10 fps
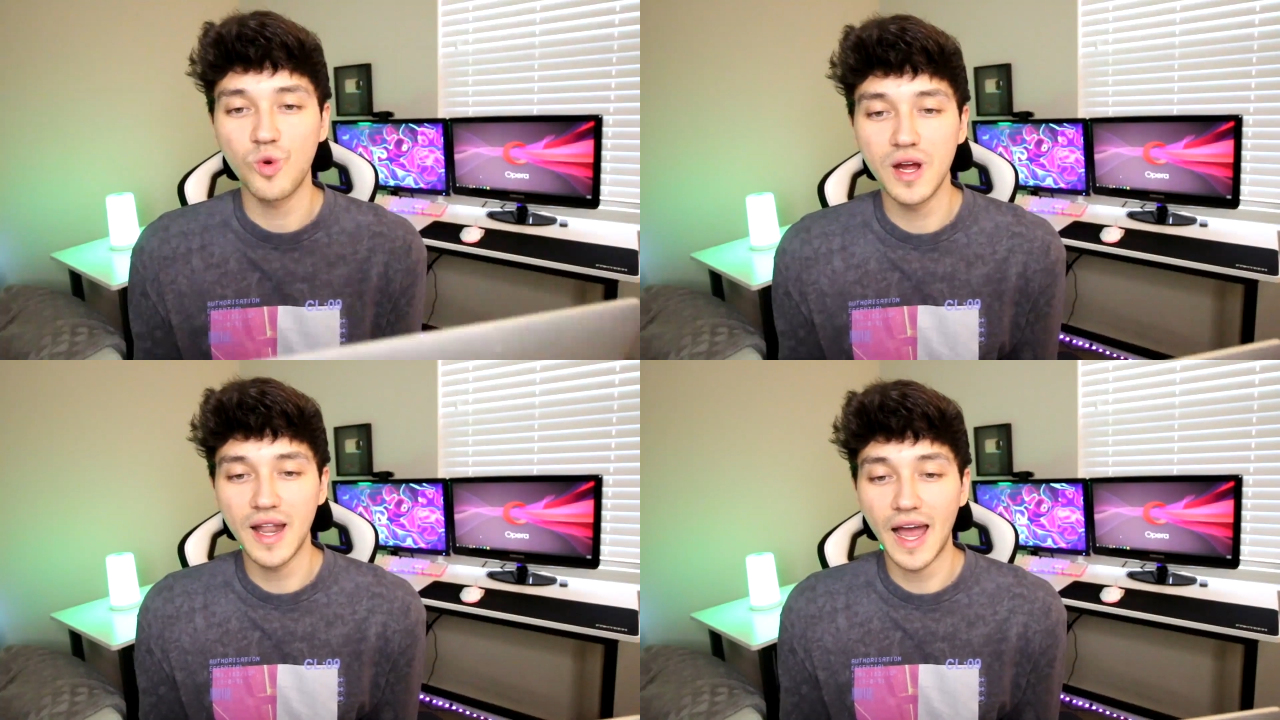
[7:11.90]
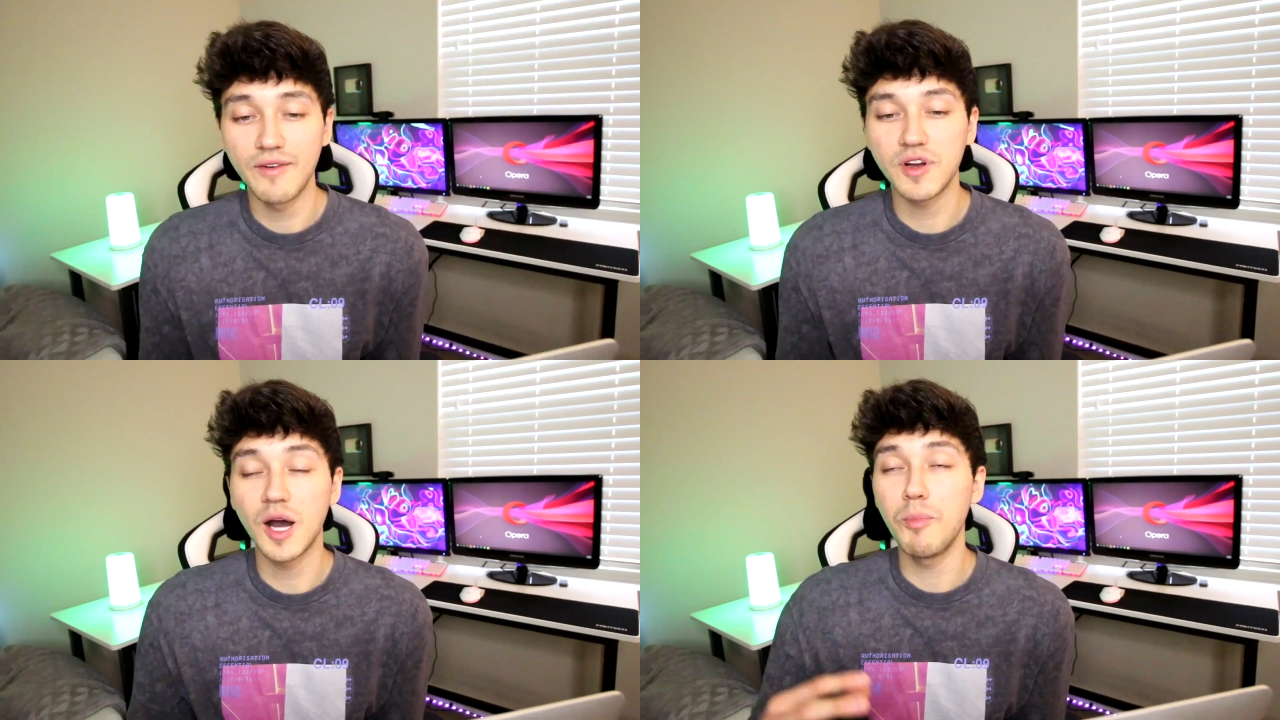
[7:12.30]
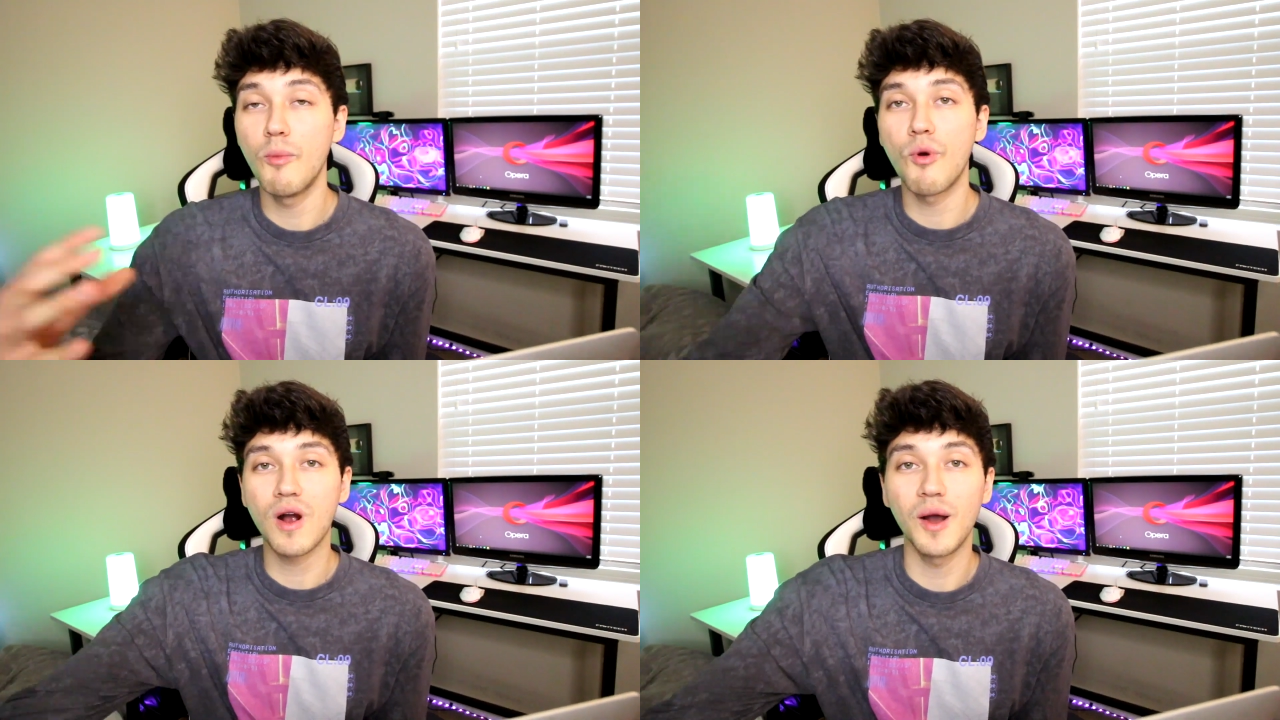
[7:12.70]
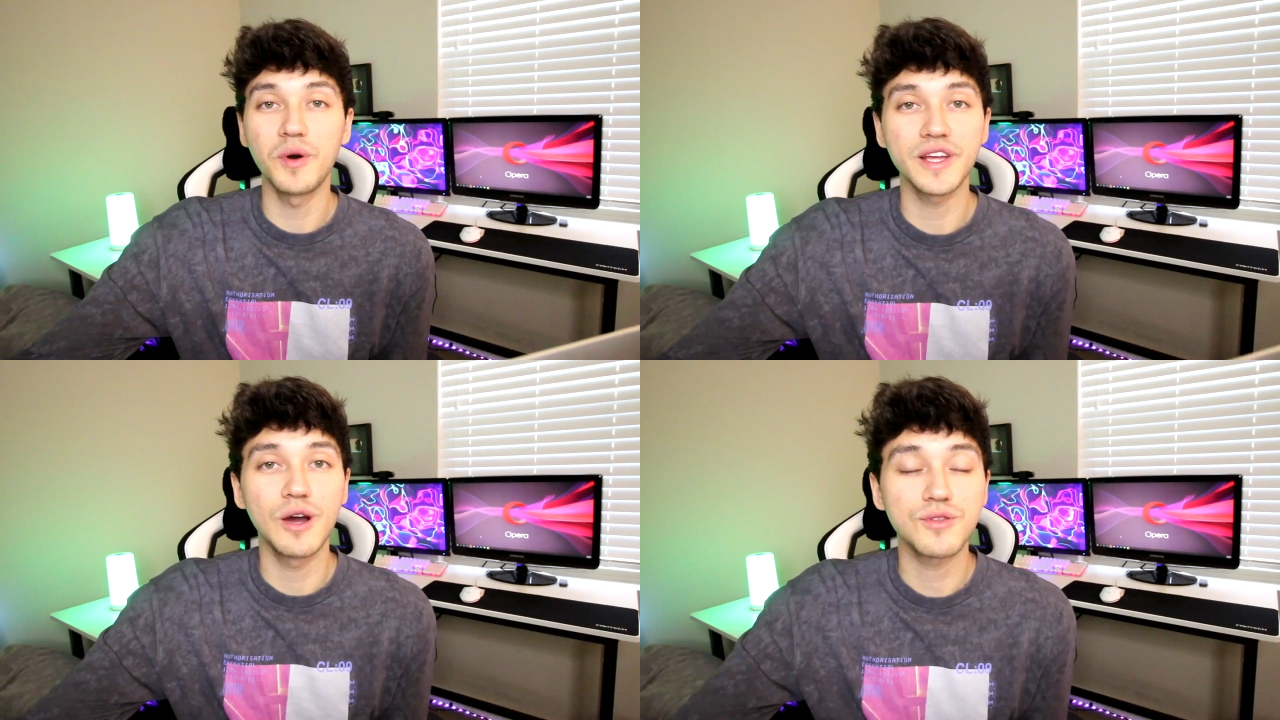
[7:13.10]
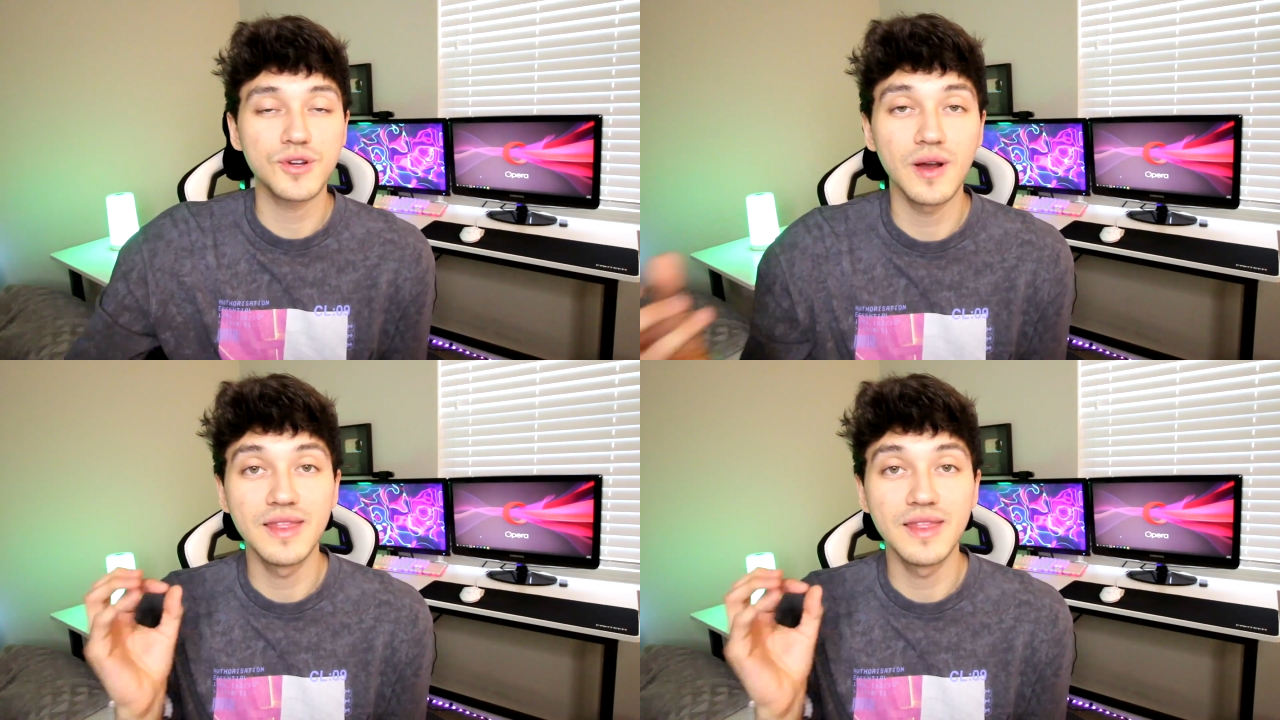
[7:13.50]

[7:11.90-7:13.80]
one, I have a couple more I want to go through,